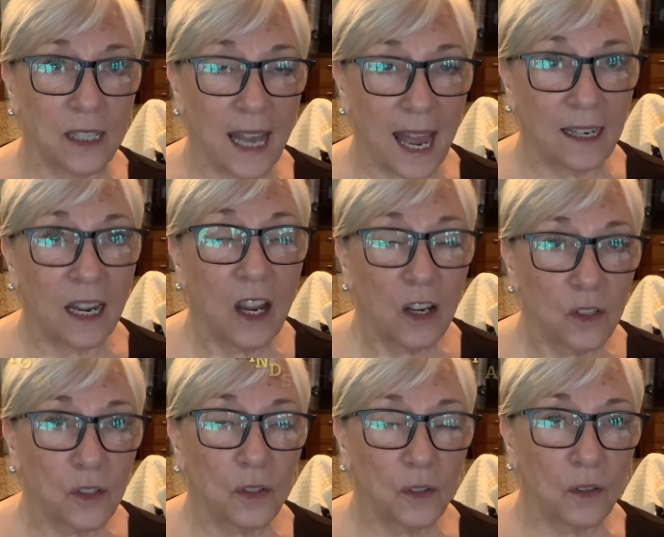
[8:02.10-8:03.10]
that
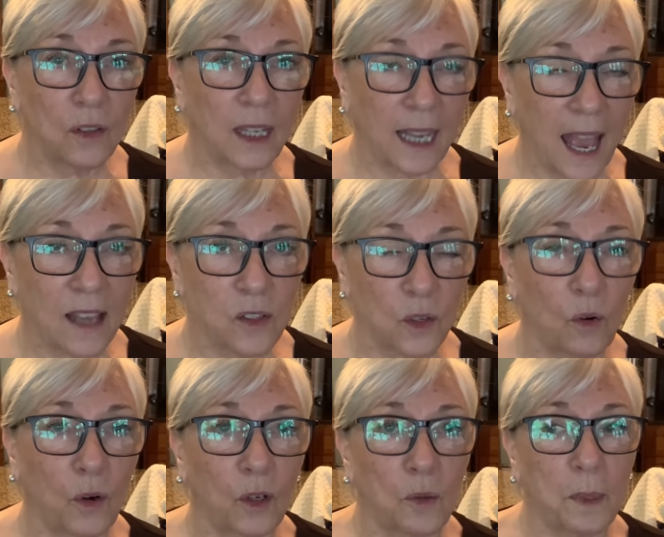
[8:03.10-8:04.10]
to the castor
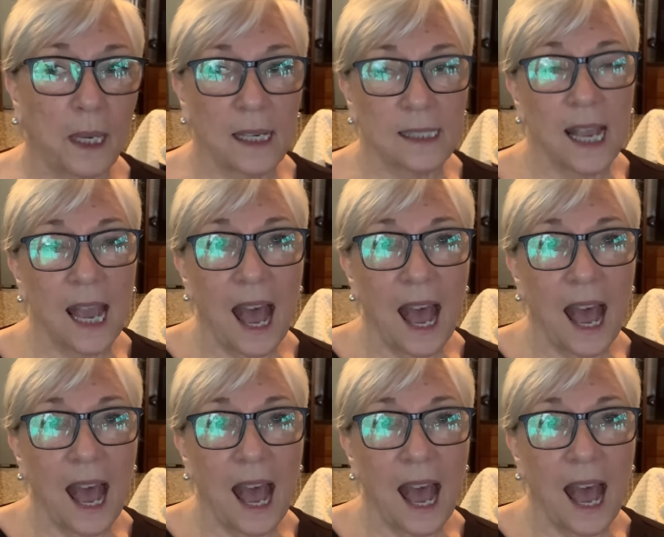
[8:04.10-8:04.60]
oil because